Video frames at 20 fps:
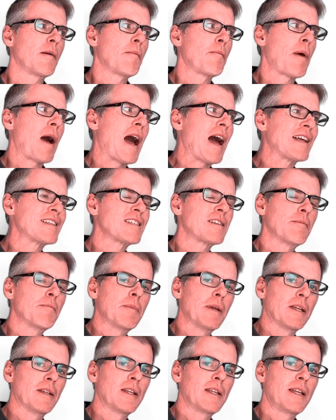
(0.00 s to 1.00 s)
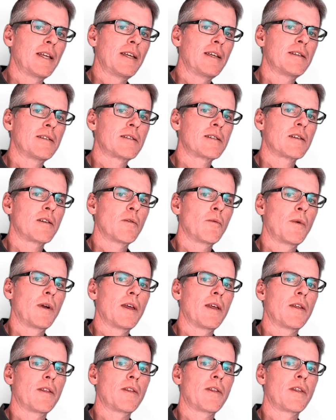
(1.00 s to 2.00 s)
possibilities
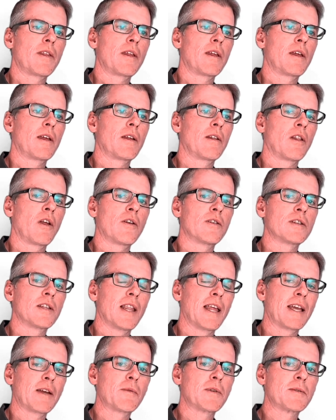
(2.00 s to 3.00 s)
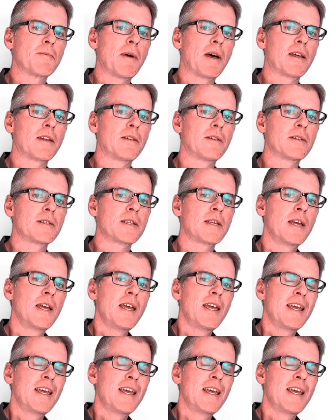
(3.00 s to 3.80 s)
with large language models